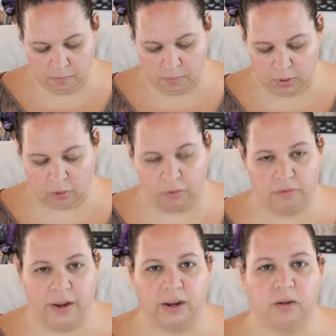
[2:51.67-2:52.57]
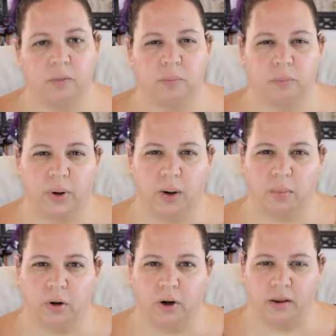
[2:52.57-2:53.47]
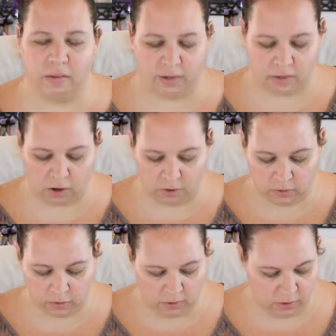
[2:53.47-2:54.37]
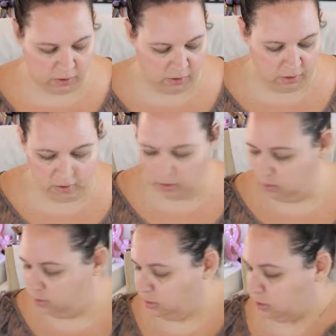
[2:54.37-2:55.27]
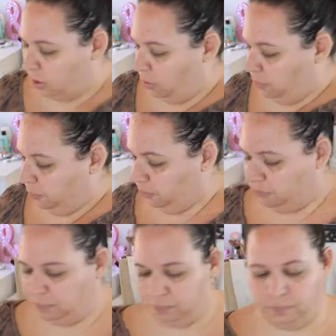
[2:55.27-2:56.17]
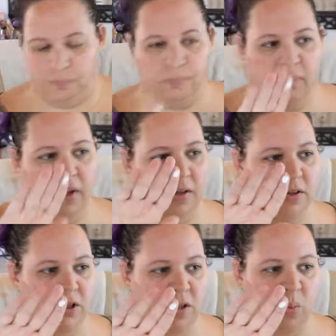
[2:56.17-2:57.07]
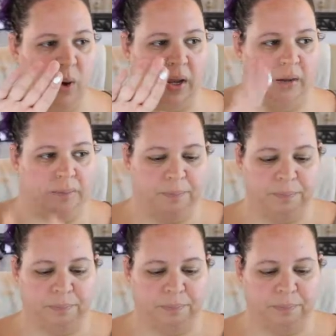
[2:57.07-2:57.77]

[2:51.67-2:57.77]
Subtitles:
Mineral Veil Primer, I think it's called. So it's just white.